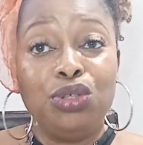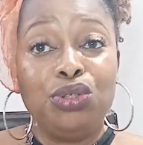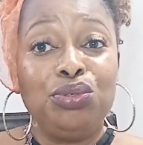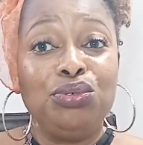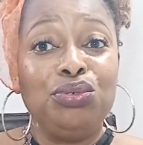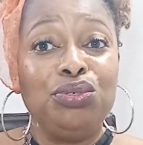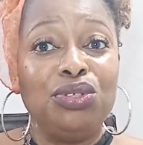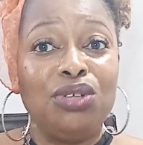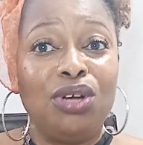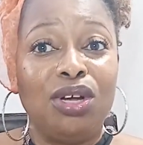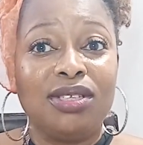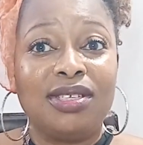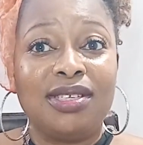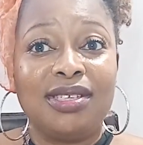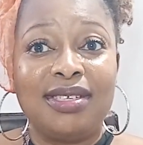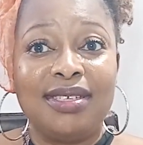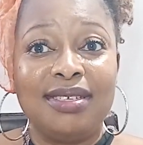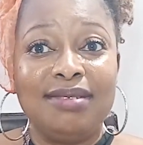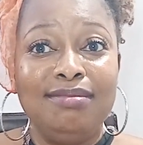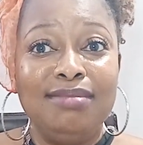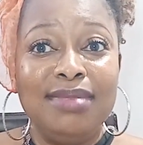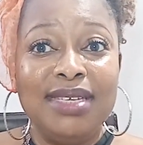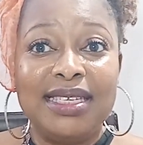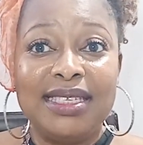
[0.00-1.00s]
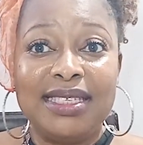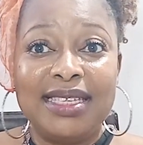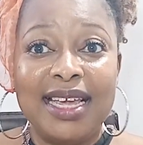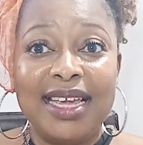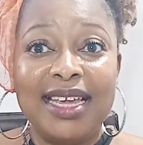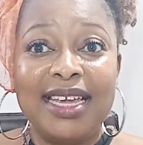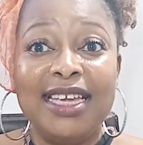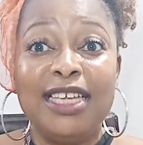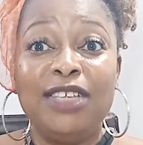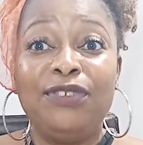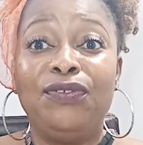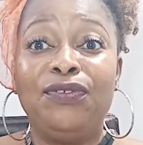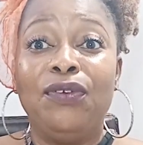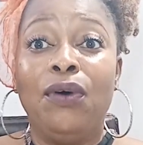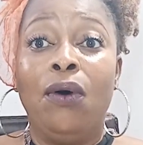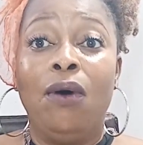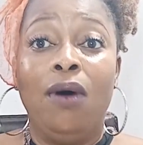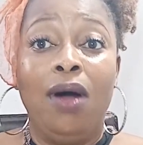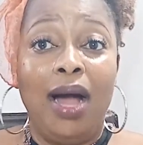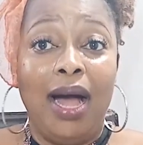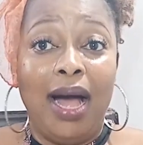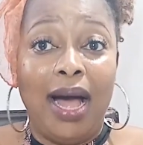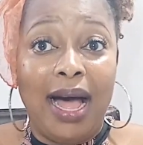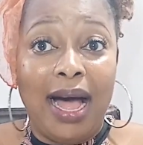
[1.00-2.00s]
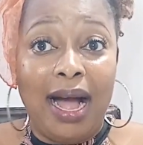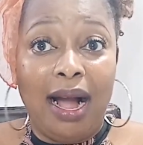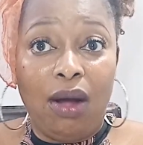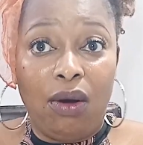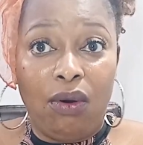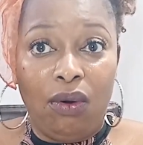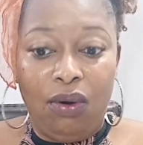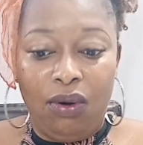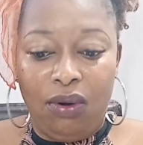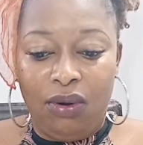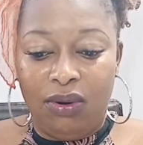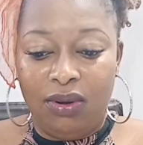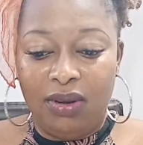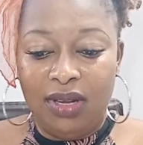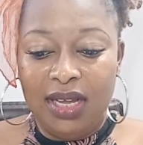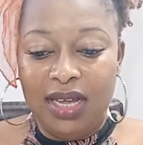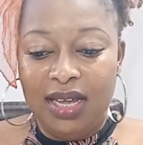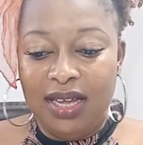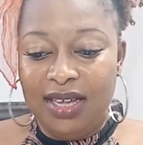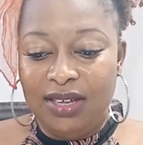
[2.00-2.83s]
do not mistake it for alcohol.